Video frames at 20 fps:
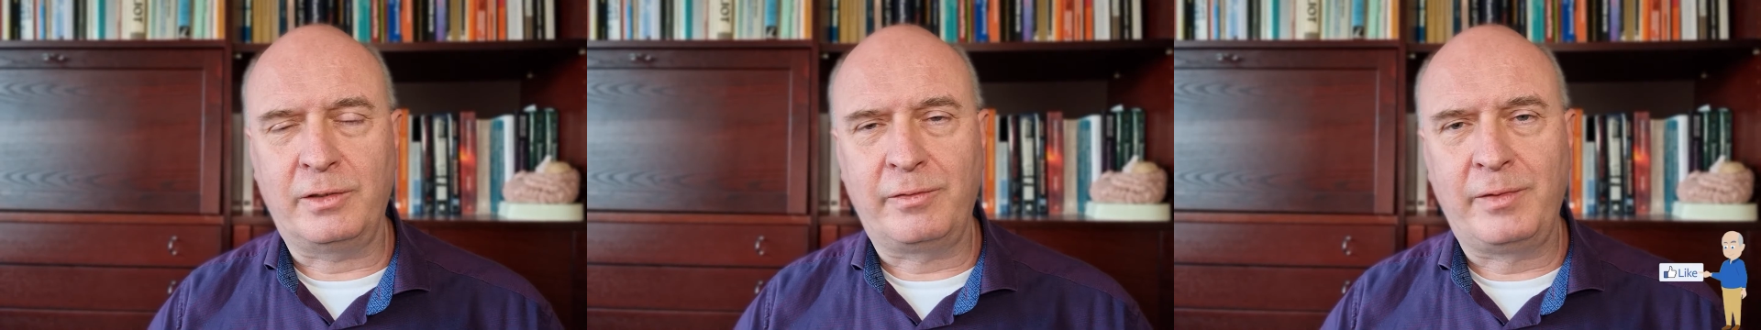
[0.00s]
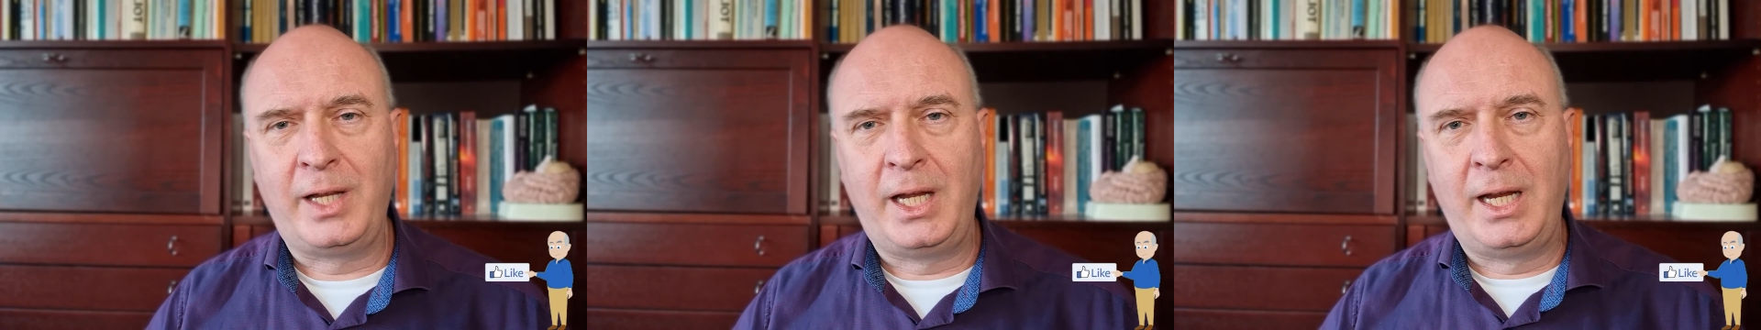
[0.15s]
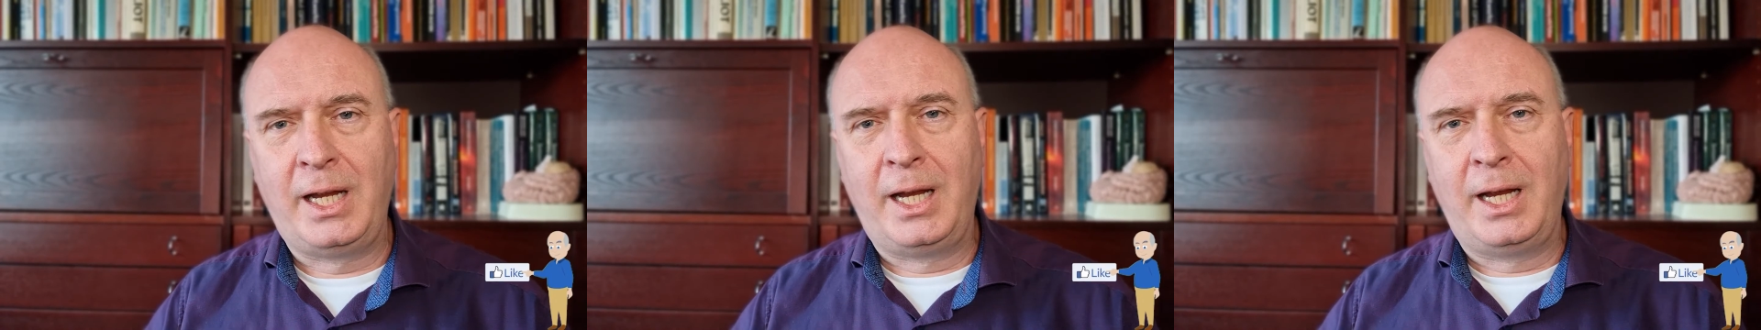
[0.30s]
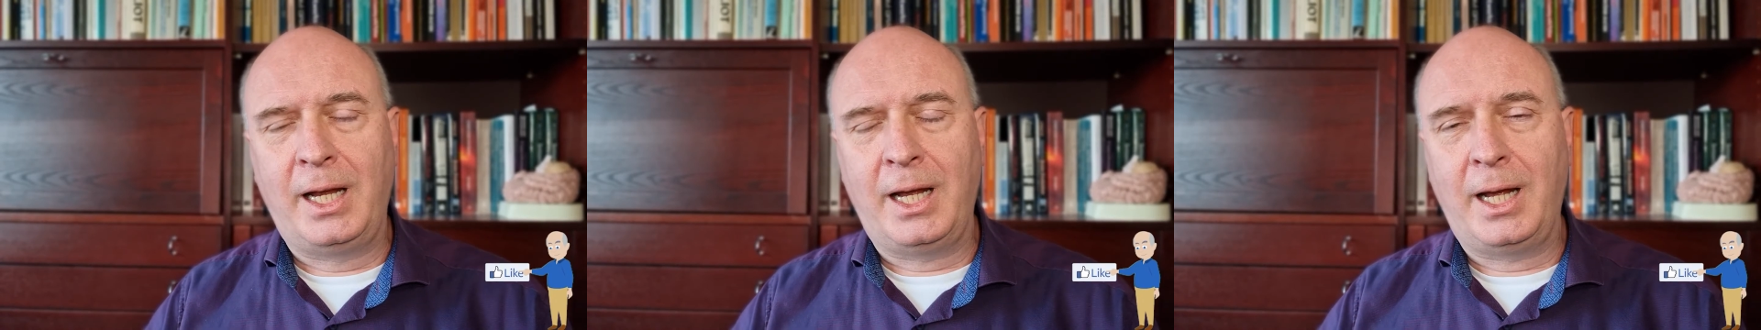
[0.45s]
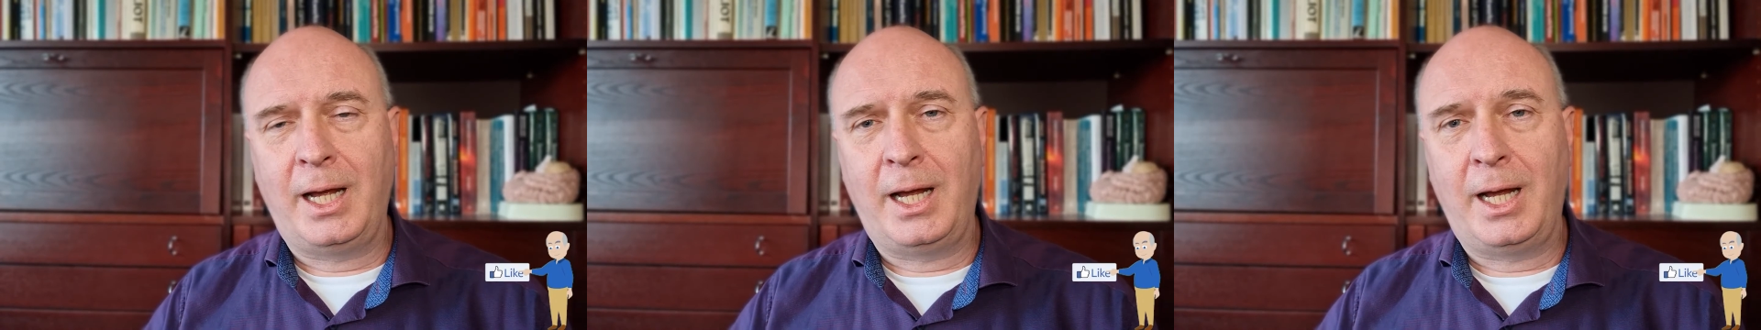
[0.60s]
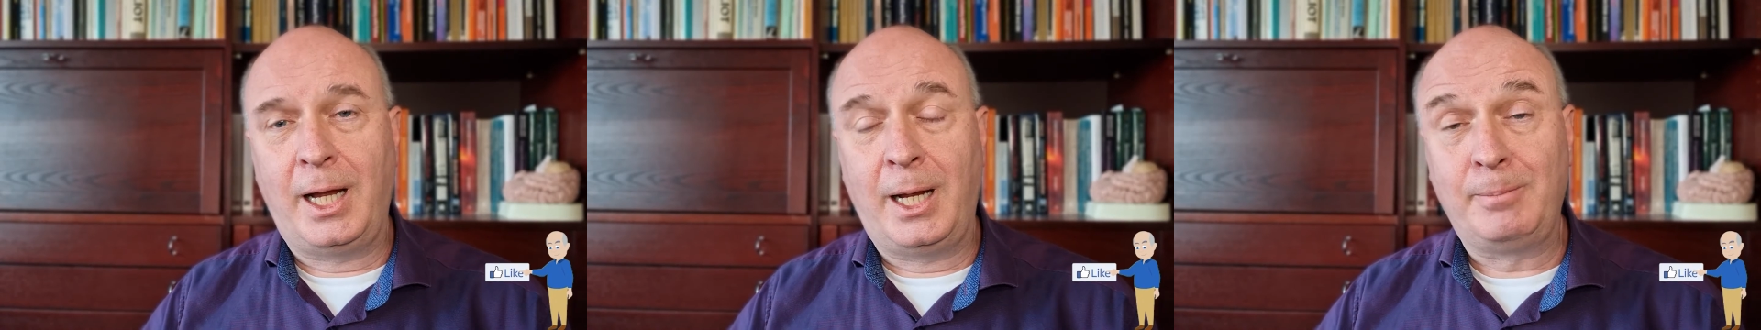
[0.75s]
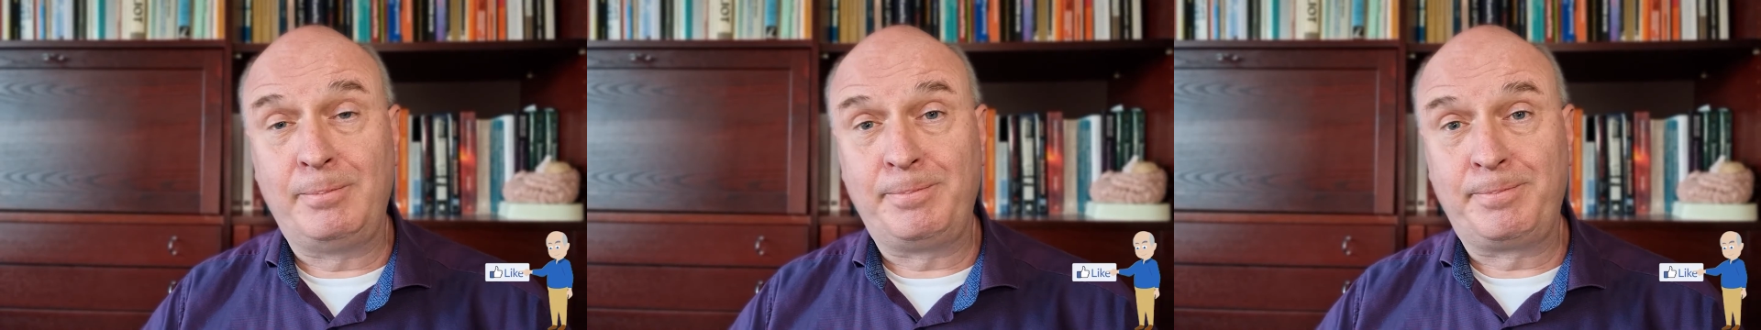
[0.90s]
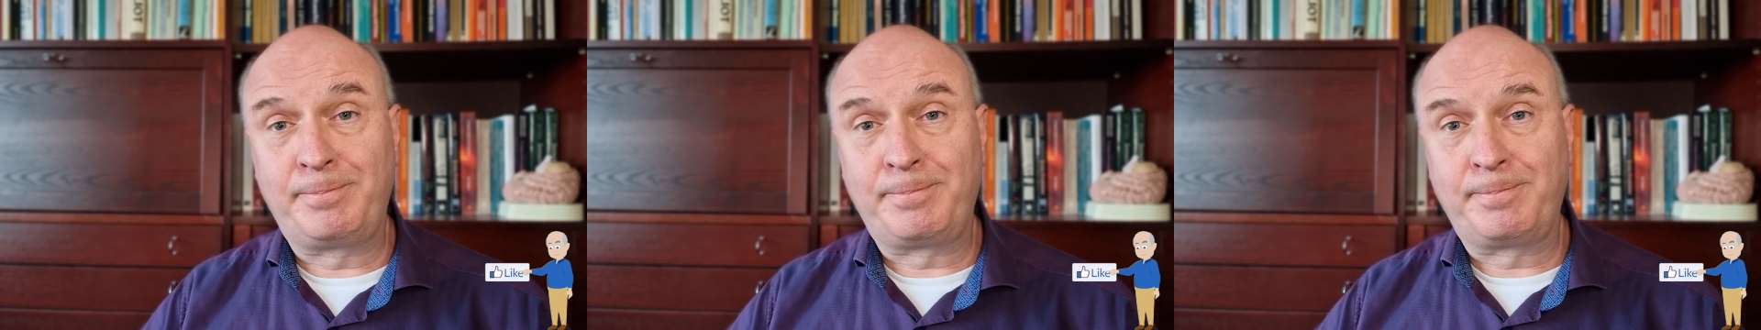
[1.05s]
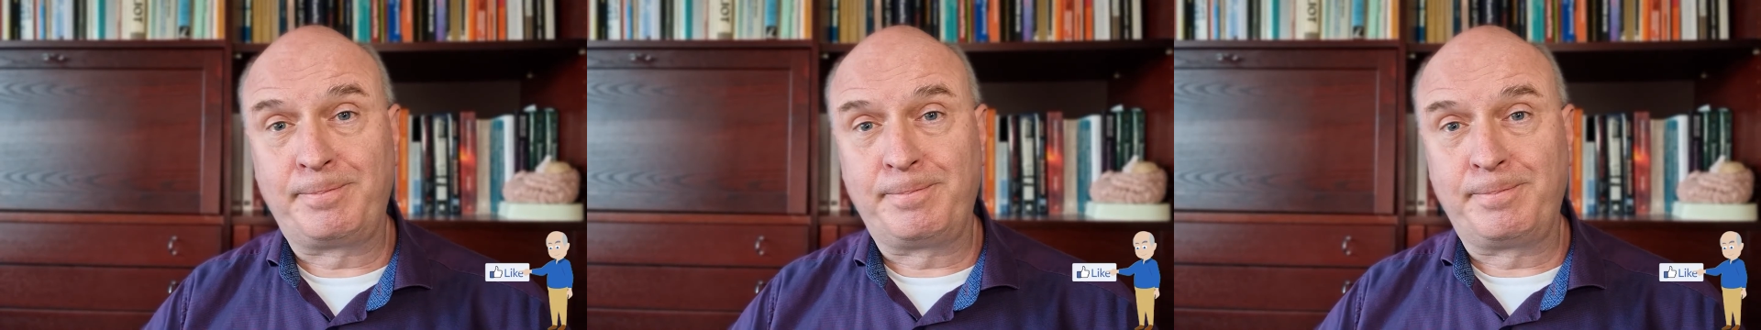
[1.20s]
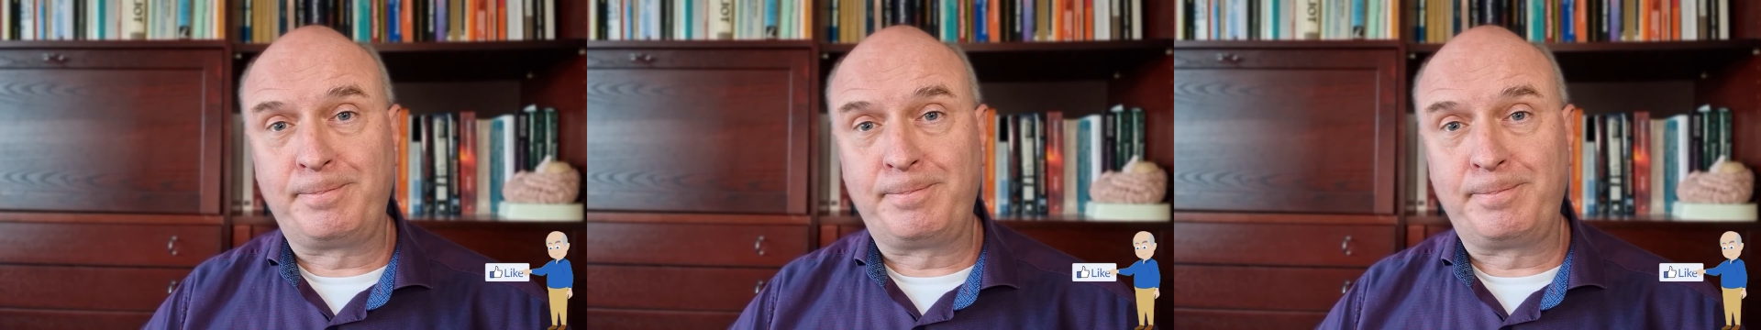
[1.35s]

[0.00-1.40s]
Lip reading: of,